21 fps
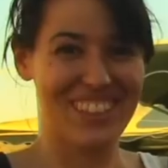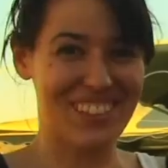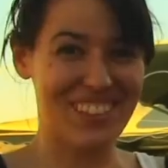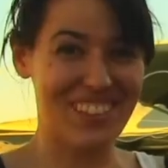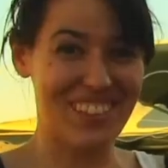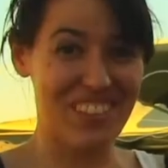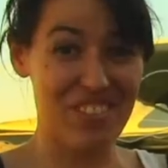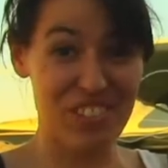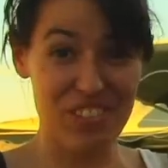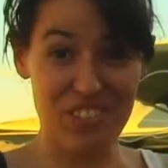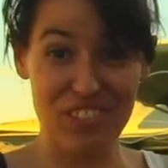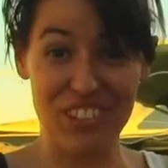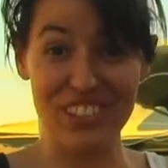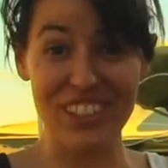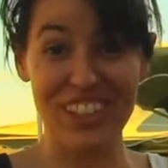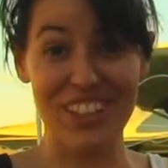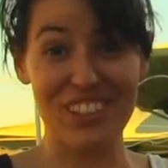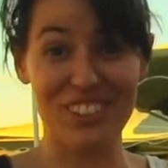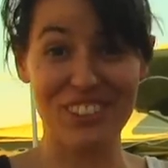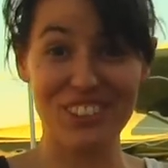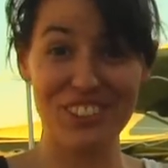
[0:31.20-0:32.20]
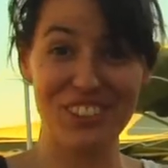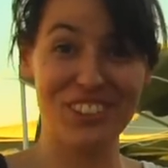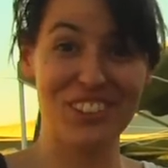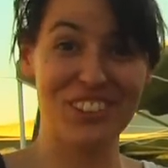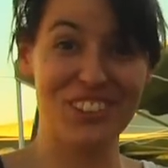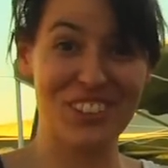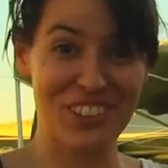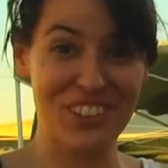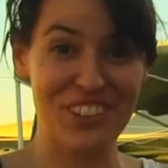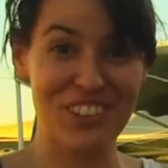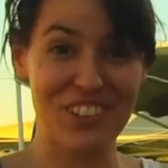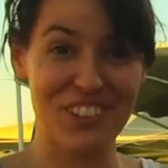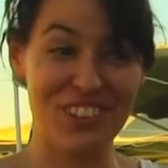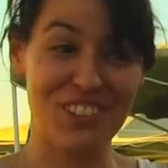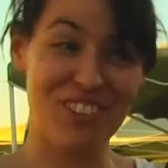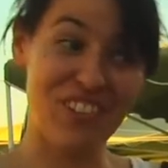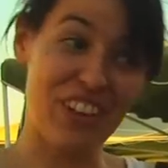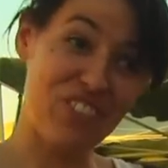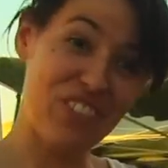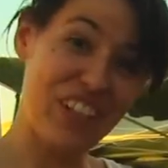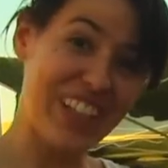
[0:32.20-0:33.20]
So if you want, I'm going to show
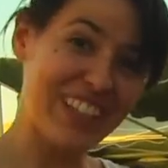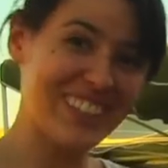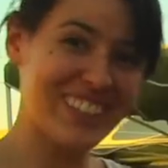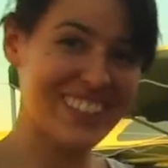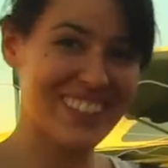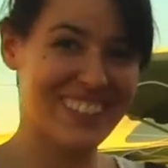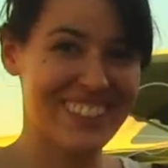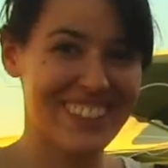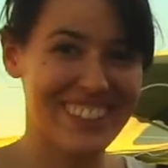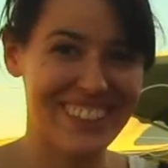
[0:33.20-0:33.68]
you my plants.